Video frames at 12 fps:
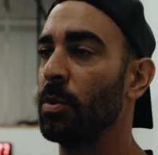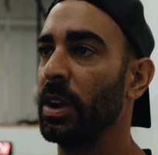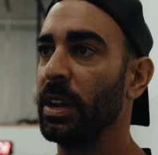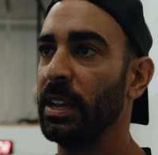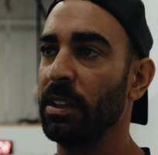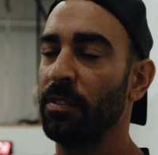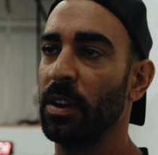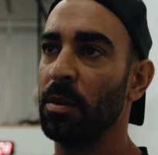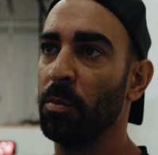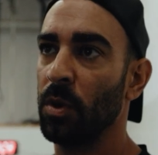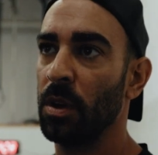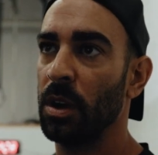we're gonna give her
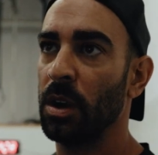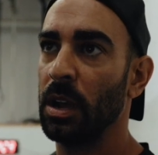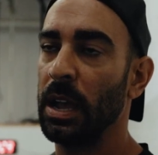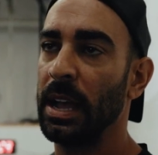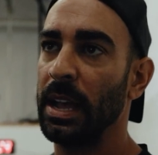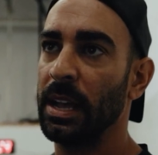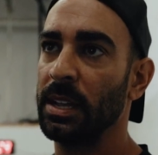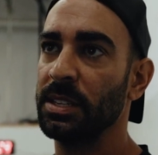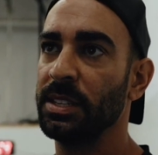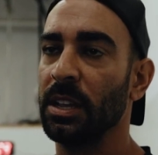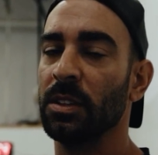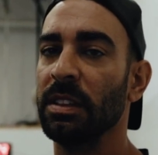more uh,
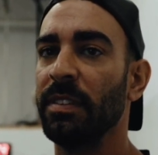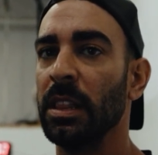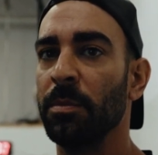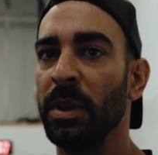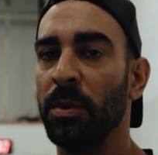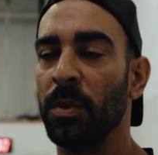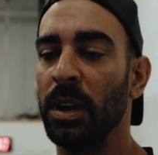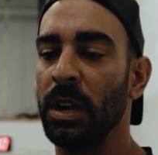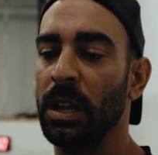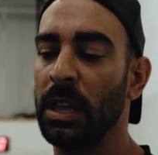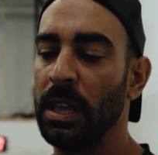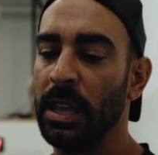skill development work